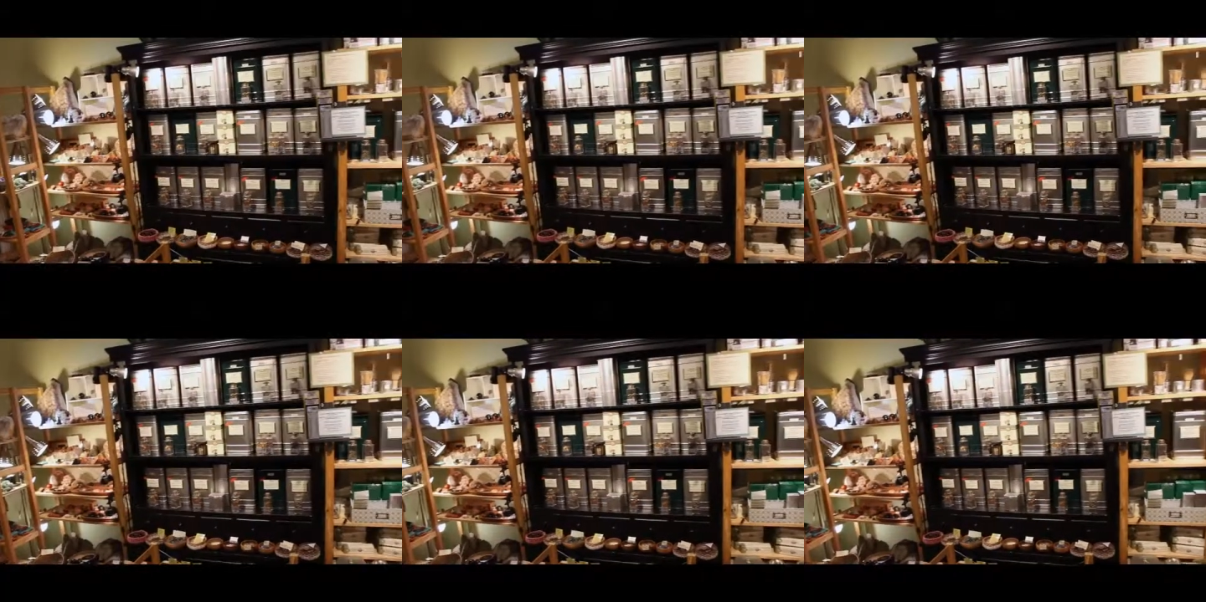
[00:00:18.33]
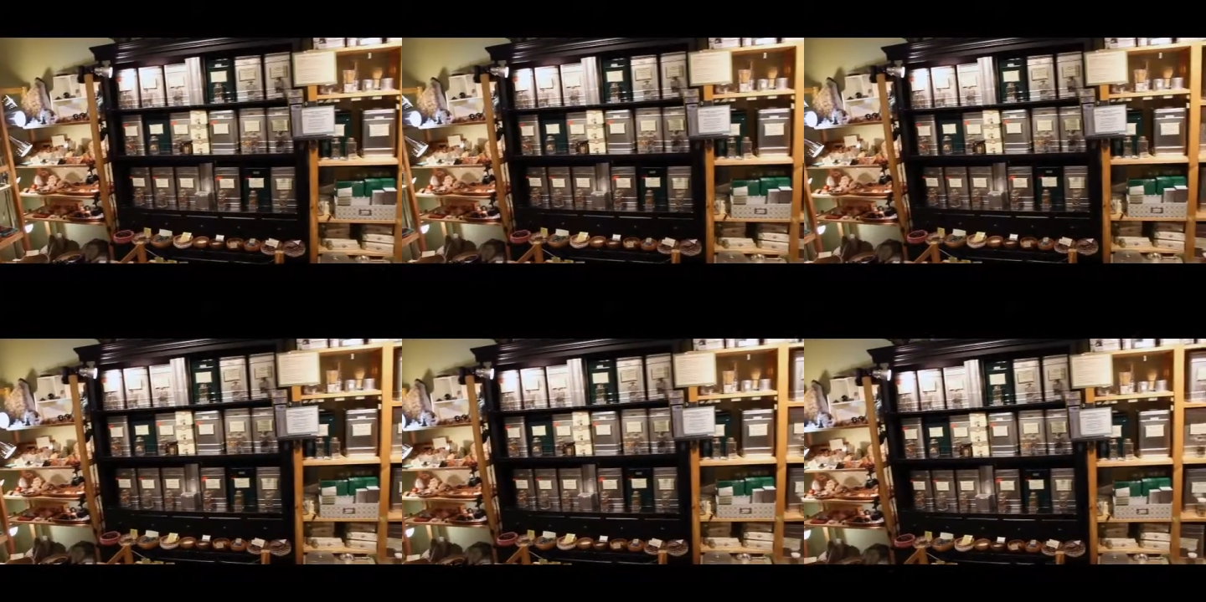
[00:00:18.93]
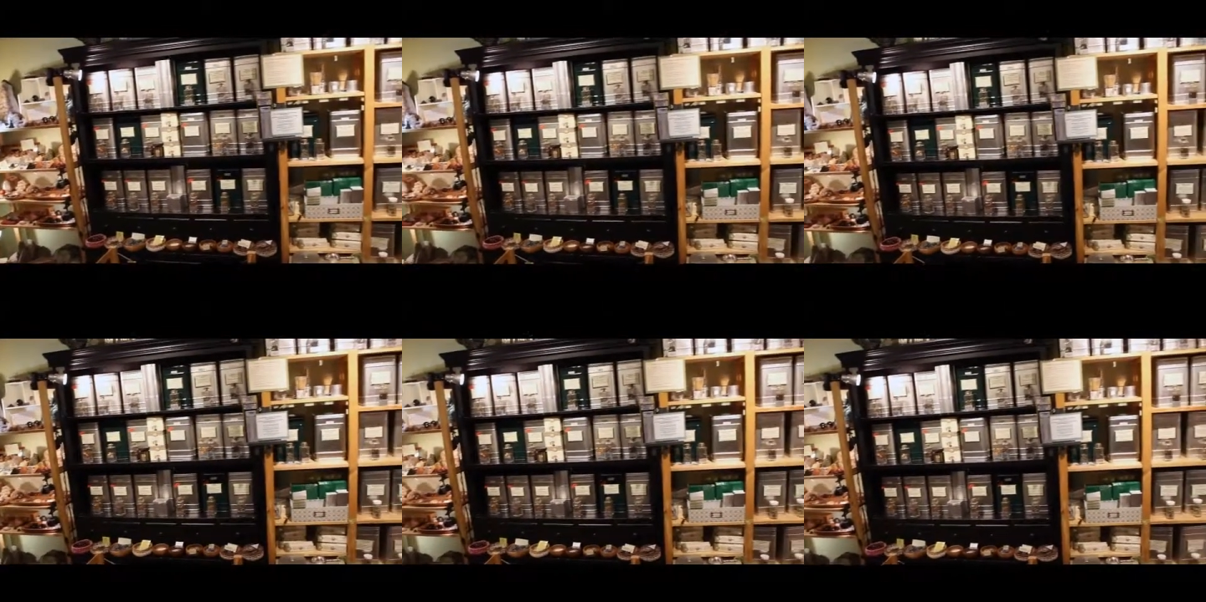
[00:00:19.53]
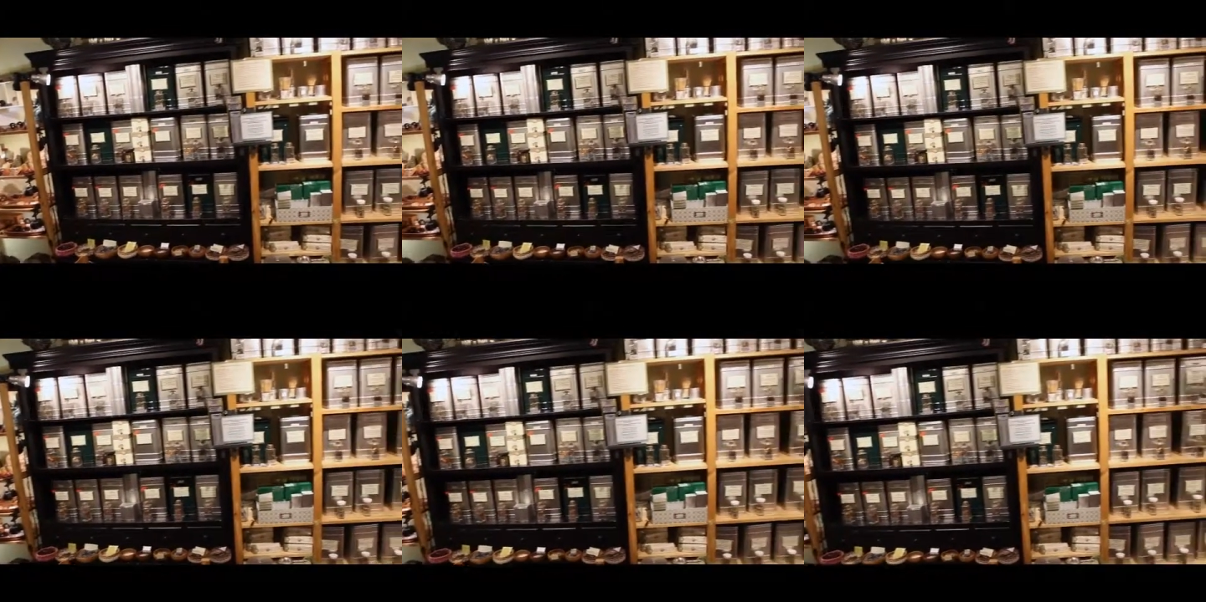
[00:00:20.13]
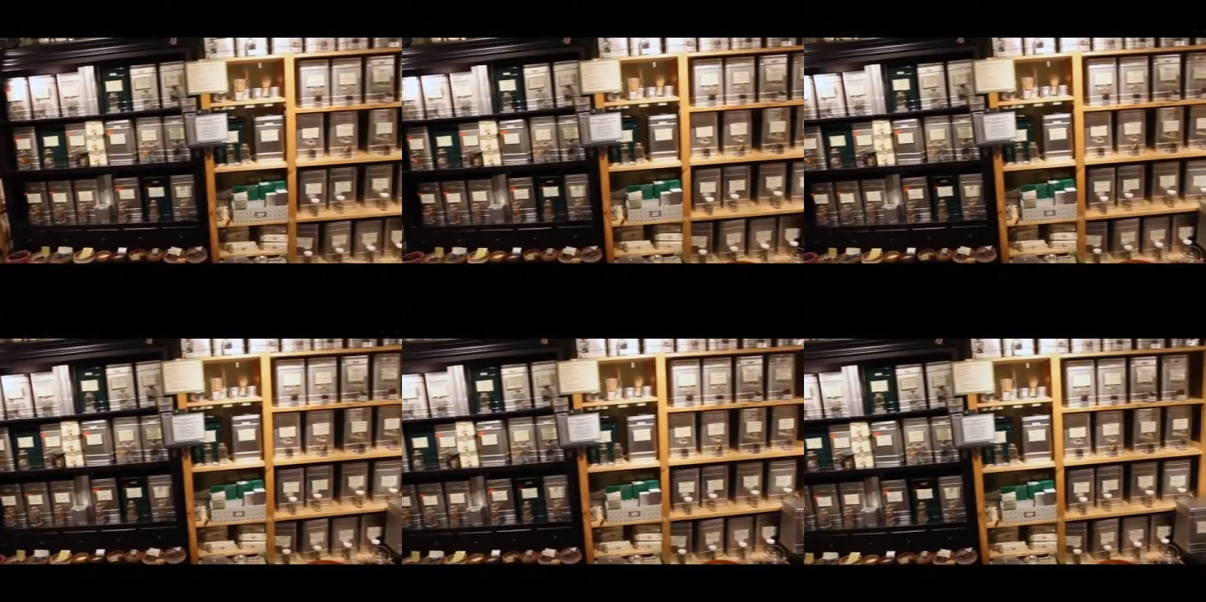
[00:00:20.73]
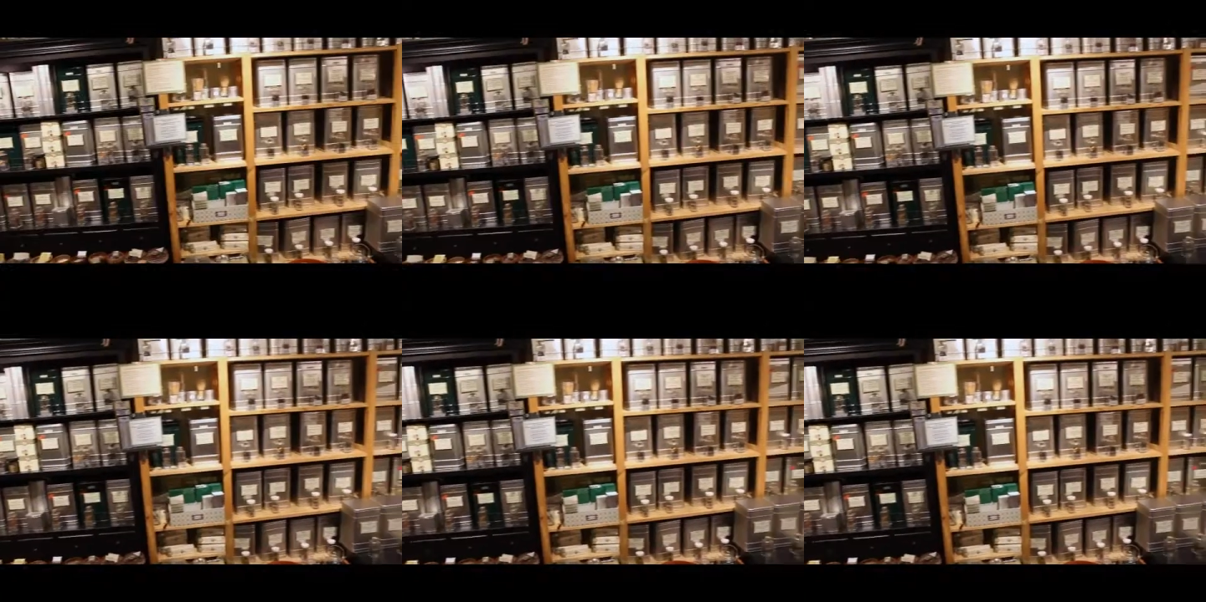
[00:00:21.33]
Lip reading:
Nobody's mouth can be seen.